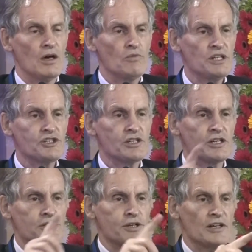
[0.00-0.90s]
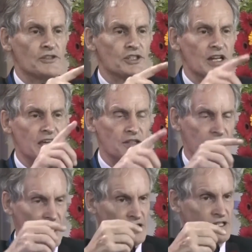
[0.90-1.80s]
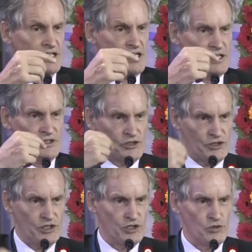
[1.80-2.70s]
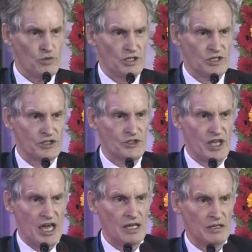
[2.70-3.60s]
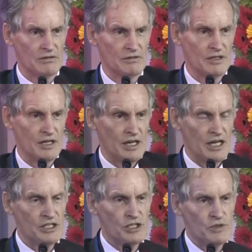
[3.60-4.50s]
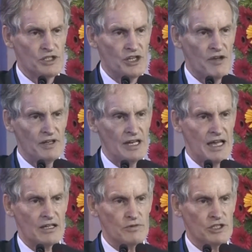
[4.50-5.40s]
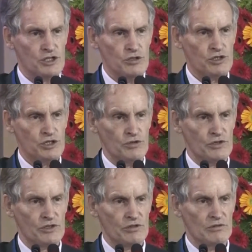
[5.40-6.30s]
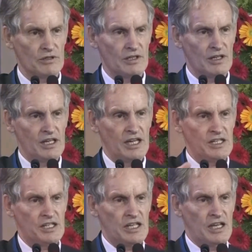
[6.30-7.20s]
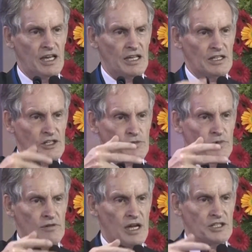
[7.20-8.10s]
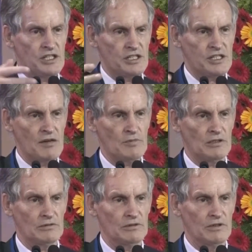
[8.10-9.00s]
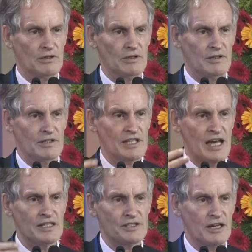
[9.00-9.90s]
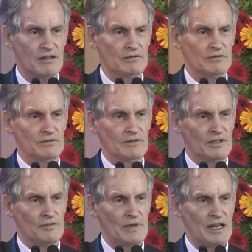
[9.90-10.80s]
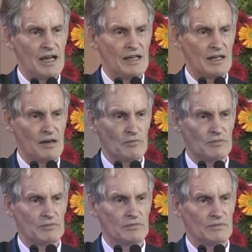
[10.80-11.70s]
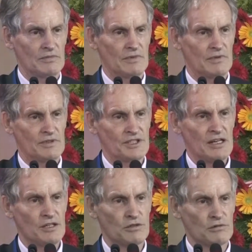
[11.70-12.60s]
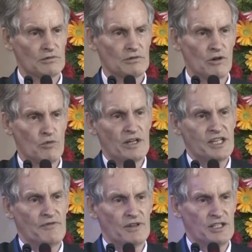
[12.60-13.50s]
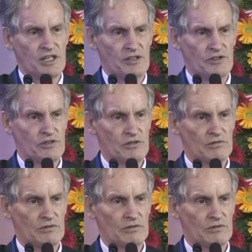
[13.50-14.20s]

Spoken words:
which can translate the ideas that you want to say into whichever language you choose. Hindi, English, Marathi, Tamil, Kannada, Malayalam, Telugu, or whatever it is.